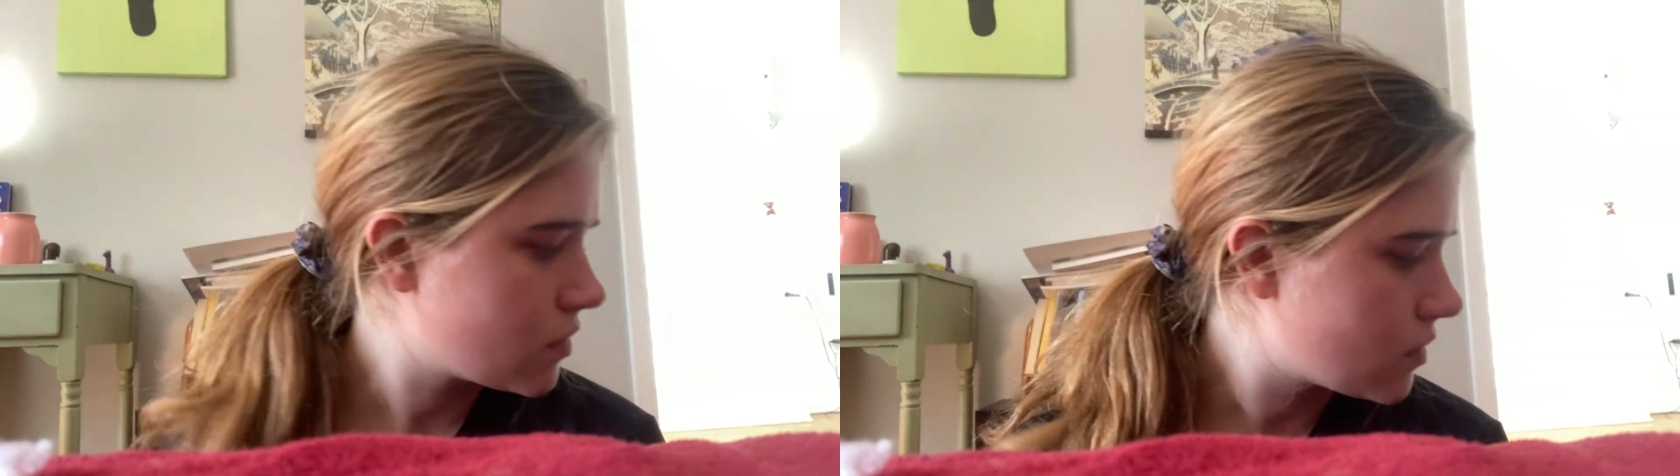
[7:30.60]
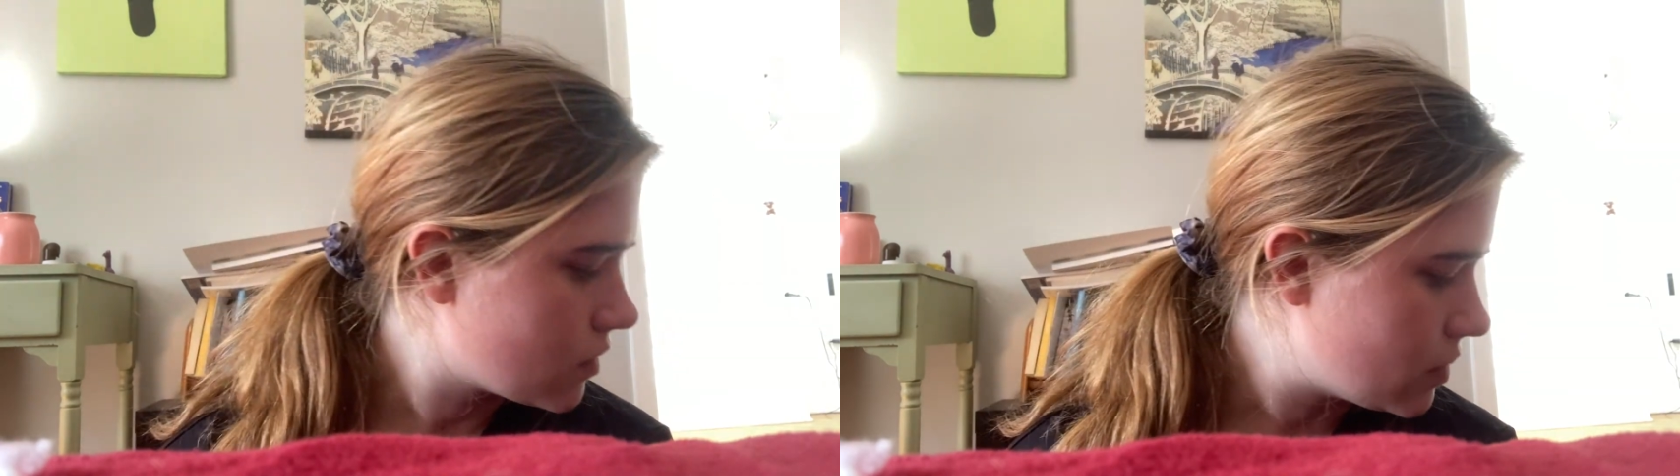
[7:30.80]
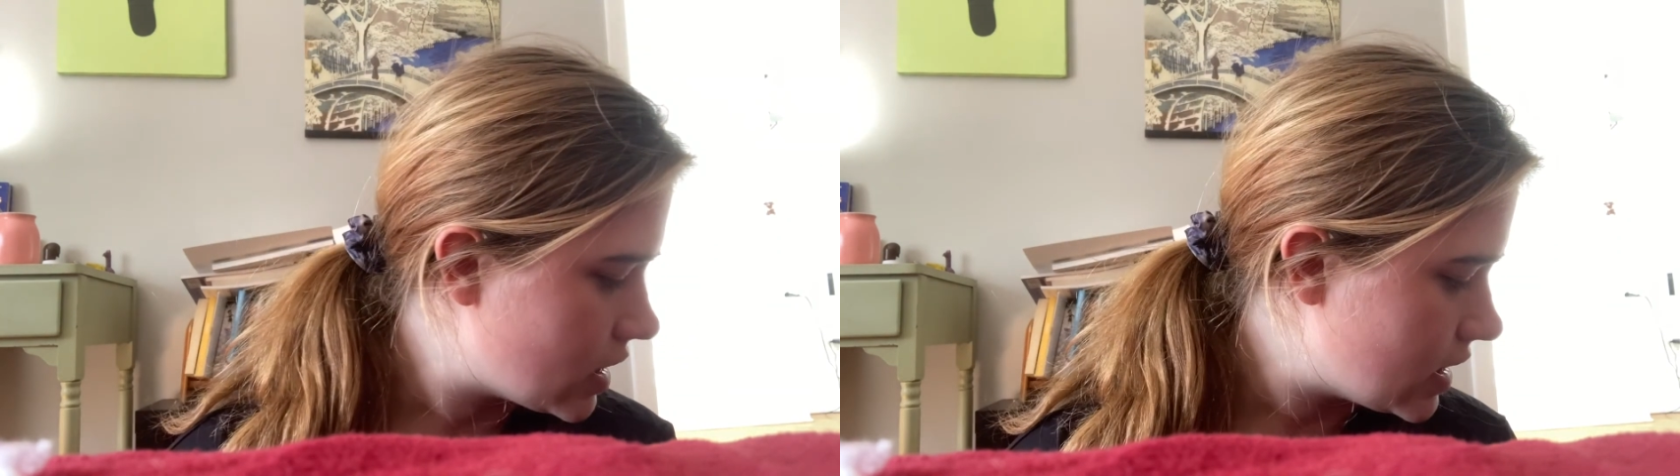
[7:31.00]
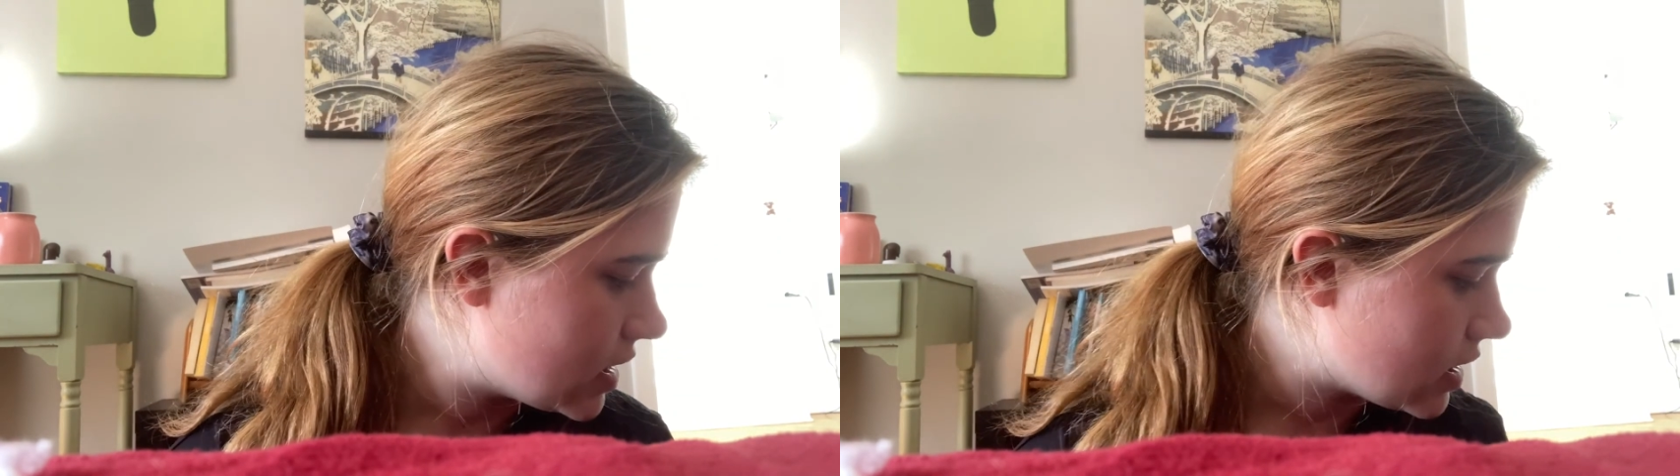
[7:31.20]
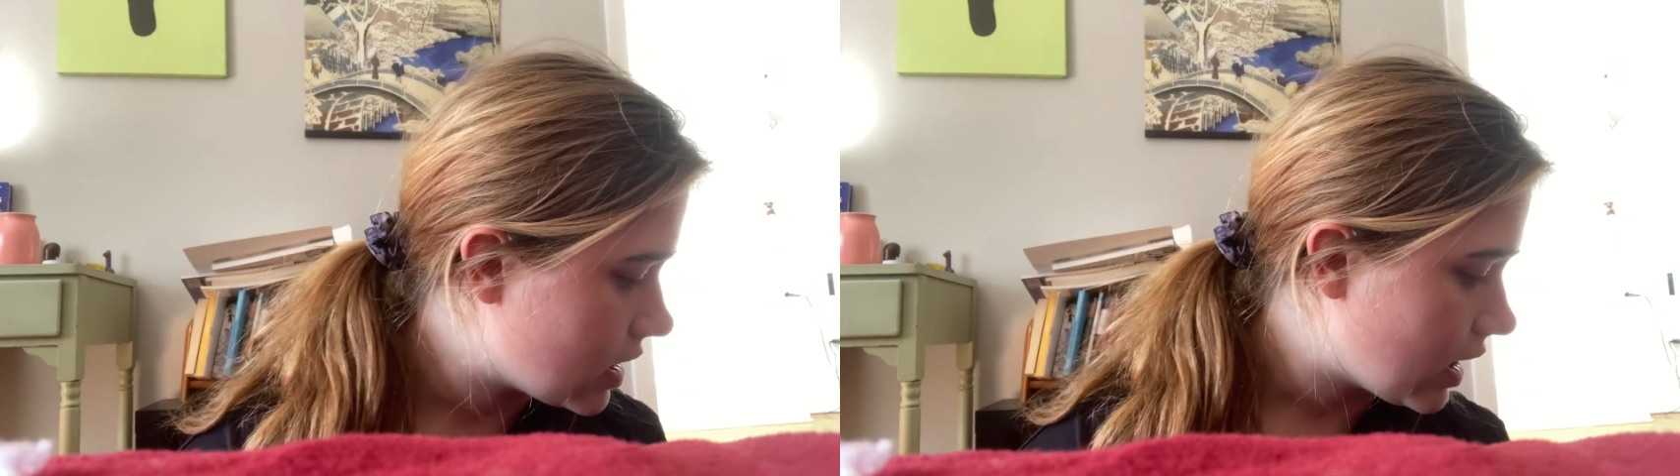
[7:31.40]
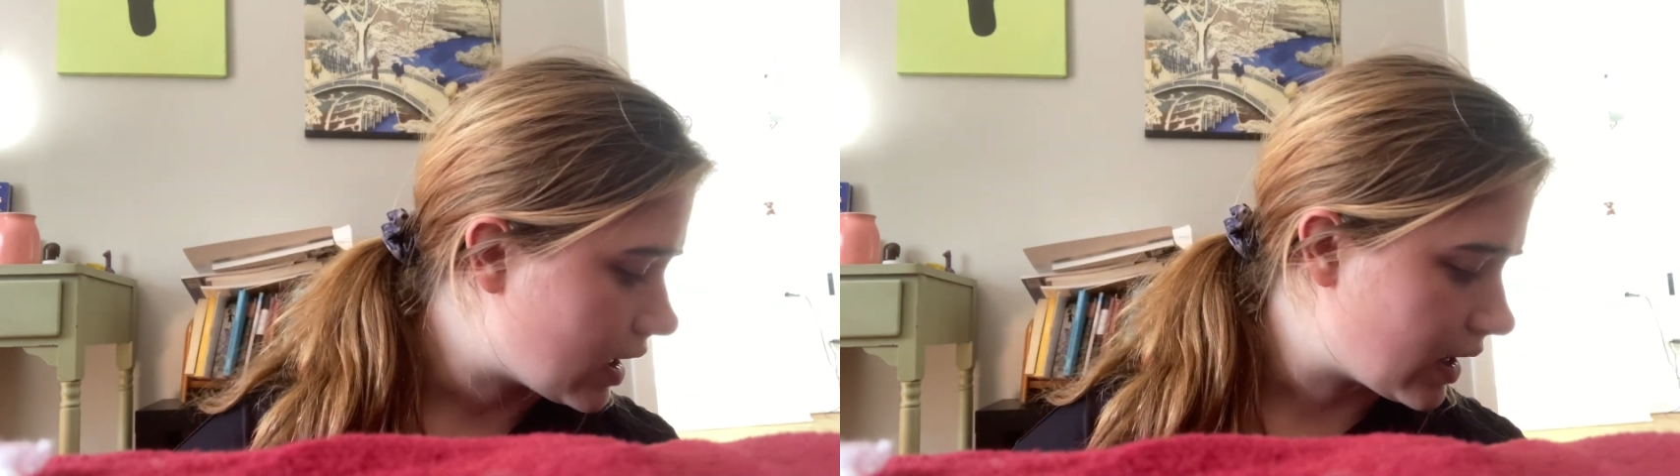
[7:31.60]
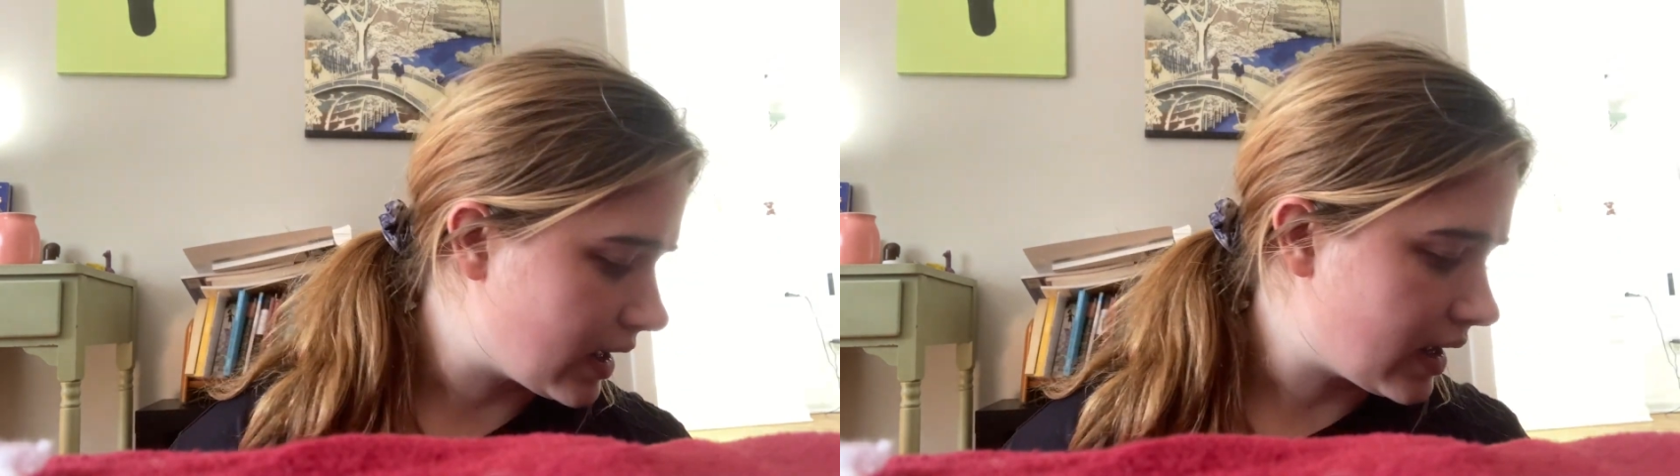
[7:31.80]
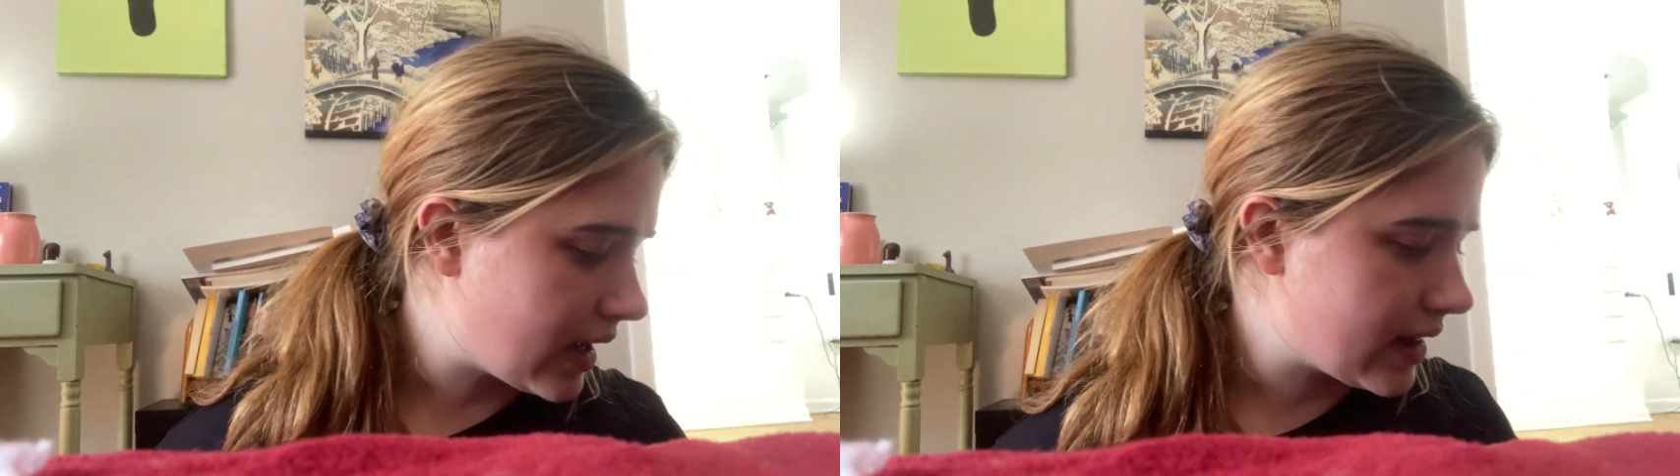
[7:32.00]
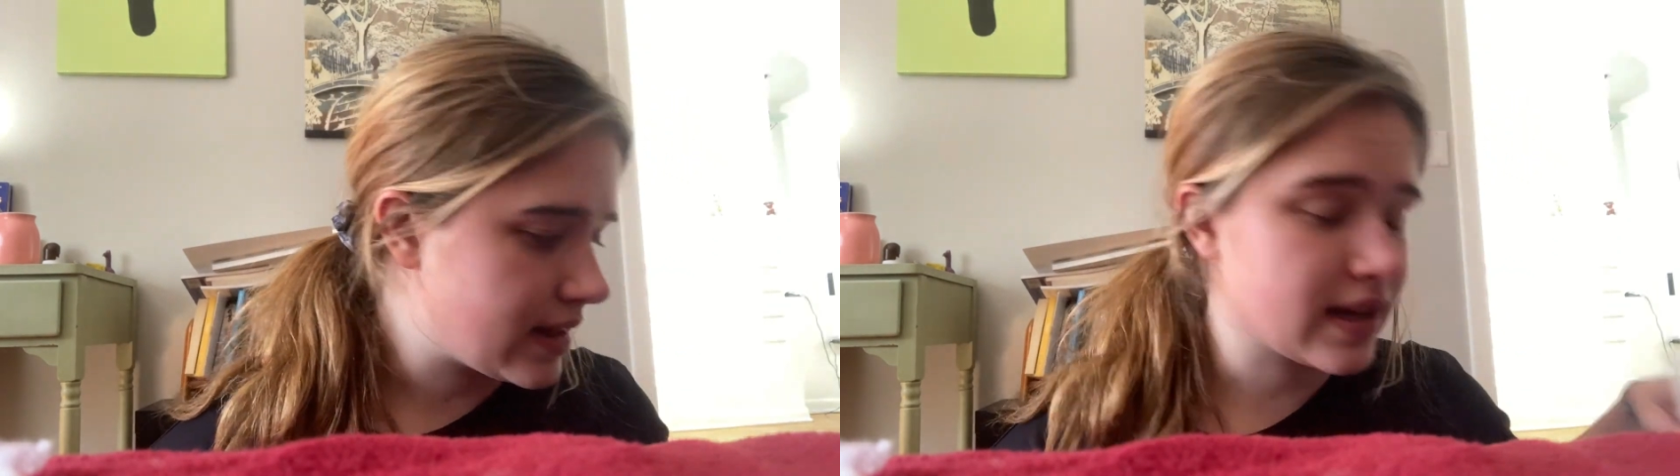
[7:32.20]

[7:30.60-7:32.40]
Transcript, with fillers: But yeah, I think